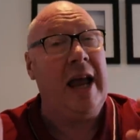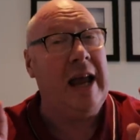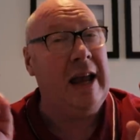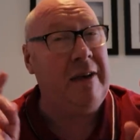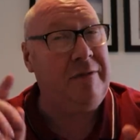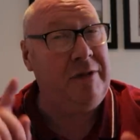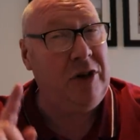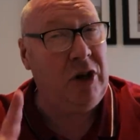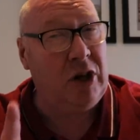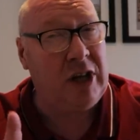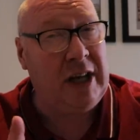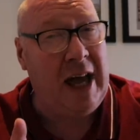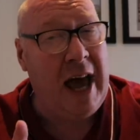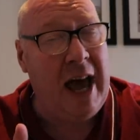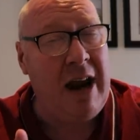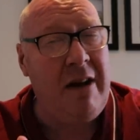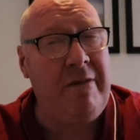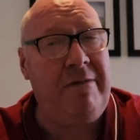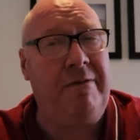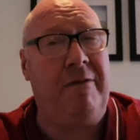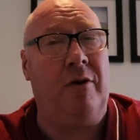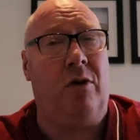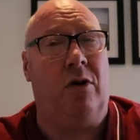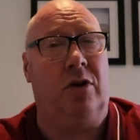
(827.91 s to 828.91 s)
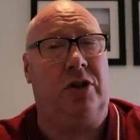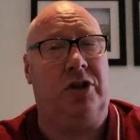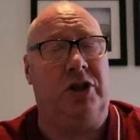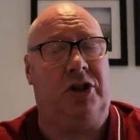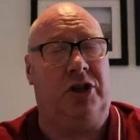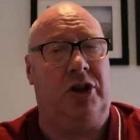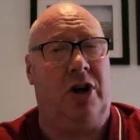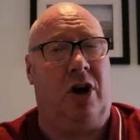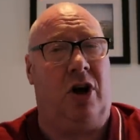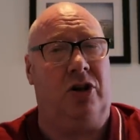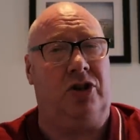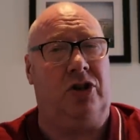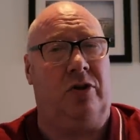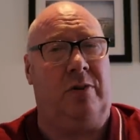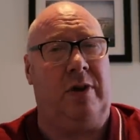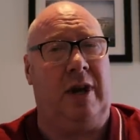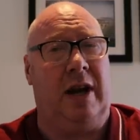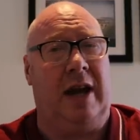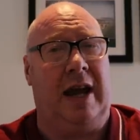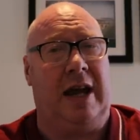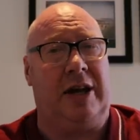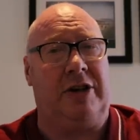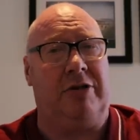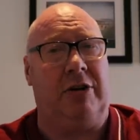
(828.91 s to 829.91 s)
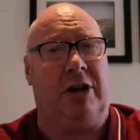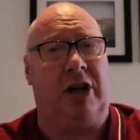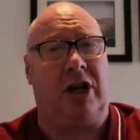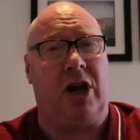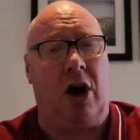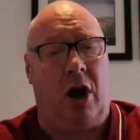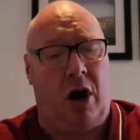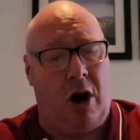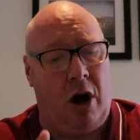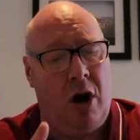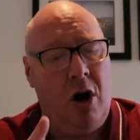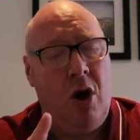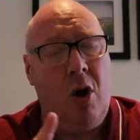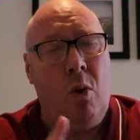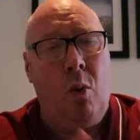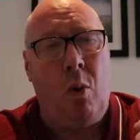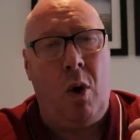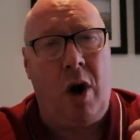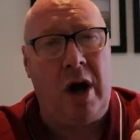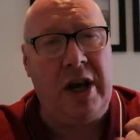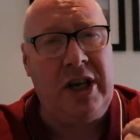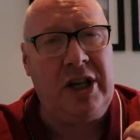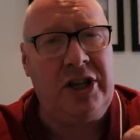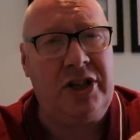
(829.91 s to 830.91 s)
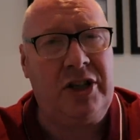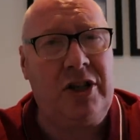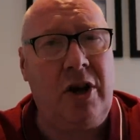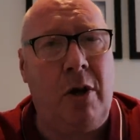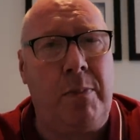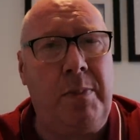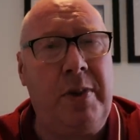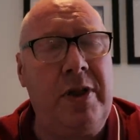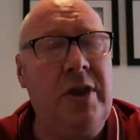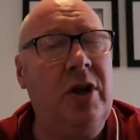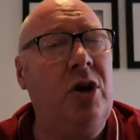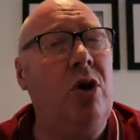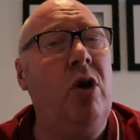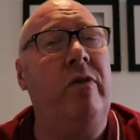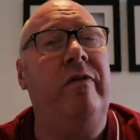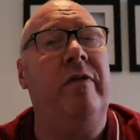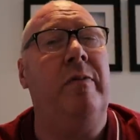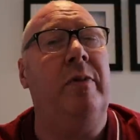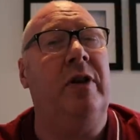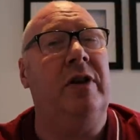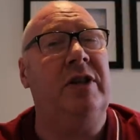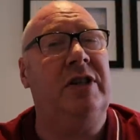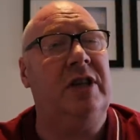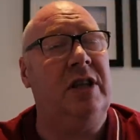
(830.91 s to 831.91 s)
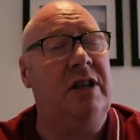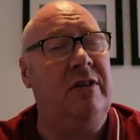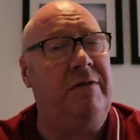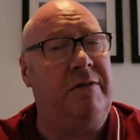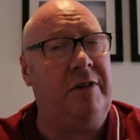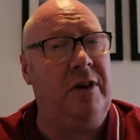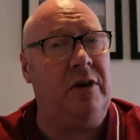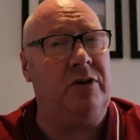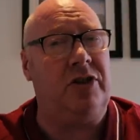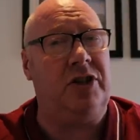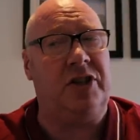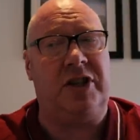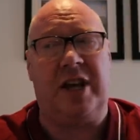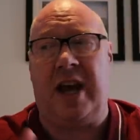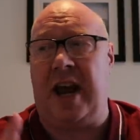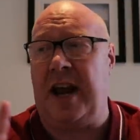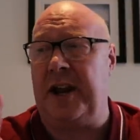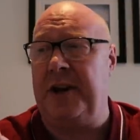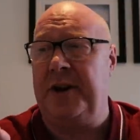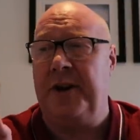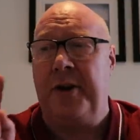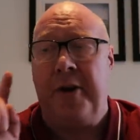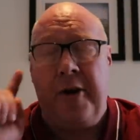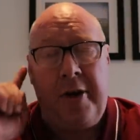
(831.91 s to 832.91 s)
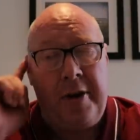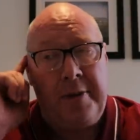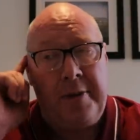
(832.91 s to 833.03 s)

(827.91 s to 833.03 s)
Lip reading: If you can afford to charge up the electric car, what is stopping the government in the future saying,